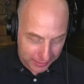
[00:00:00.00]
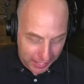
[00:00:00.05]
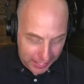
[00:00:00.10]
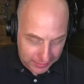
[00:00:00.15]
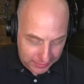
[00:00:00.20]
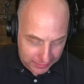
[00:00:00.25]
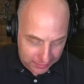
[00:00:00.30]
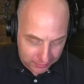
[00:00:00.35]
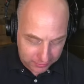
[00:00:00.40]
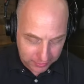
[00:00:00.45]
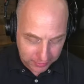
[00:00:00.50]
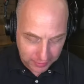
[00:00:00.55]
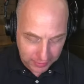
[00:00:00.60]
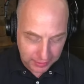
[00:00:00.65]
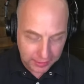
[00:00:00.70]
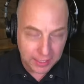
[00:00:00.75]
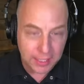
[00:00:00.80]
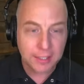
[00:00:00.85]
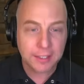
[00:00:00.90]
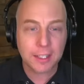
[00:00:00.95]
And here's the
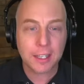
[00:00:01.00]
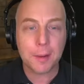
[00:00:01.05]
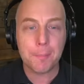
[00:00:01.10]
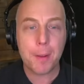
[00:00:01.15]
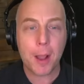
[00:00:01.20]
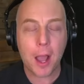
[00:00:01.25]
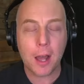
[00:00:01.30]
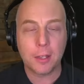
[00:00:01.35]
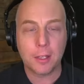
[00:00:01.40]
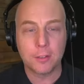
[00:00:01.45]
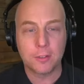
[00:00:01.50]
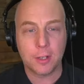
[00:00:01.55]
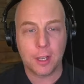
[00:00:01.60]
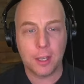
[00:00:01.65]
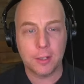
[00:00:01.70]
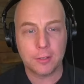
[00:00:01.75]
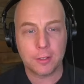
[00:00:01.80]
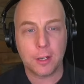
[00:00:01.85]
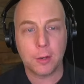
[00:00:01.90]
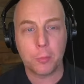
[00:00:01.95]
thing. He did
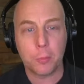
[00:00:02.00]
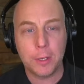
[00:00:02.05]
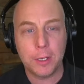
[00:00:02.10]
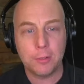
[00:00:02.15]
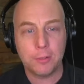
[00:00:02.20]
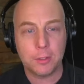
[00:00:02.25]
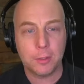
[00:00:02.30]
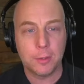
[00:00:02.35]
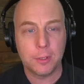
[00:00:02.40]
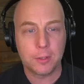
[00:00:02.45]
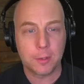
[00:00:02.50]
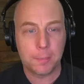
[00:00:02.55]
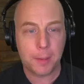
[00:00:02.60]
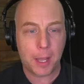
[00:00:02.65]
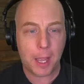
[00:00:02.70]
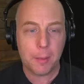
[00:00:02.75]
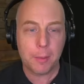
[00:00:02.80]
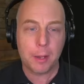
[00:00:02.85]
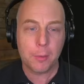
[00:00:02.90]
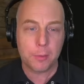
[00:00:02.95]
apologize, and I'll read you his
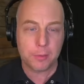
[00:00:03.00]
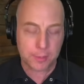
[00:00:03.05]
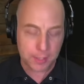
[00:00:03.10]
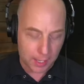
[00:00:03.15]
apology. I mean, it